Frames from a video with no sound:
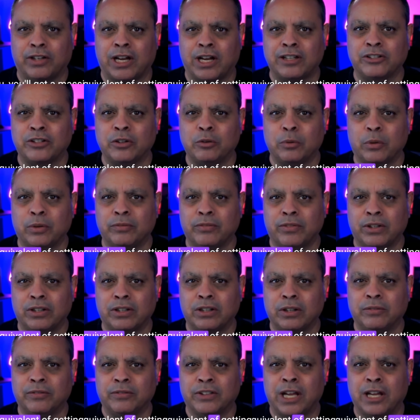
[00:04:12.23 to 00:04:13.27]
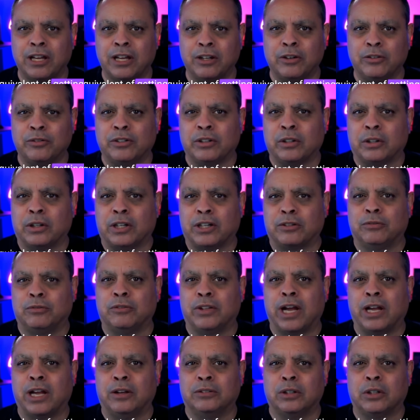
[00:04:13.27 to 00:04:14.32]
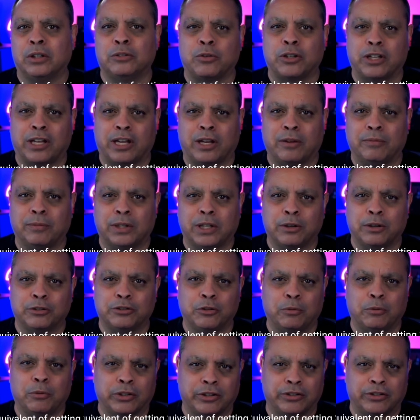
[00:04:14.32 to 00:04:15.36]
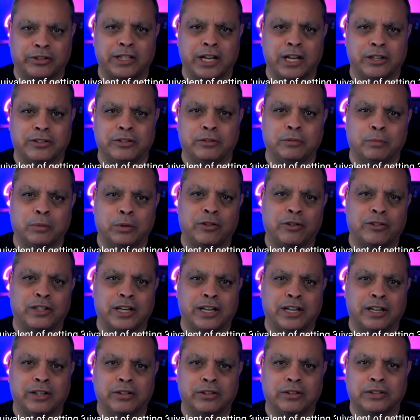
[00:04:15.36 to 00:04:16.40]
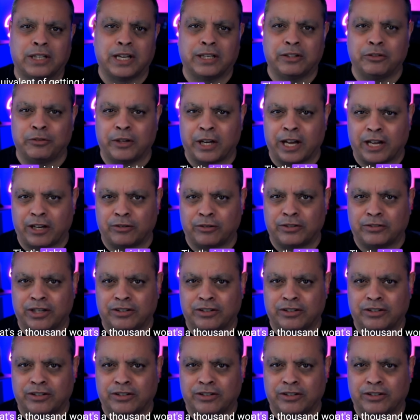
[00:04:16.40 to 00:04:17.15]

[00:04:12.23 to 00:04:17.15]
That's equivalent of getting 3,500 emails with a thousand words each. That's right.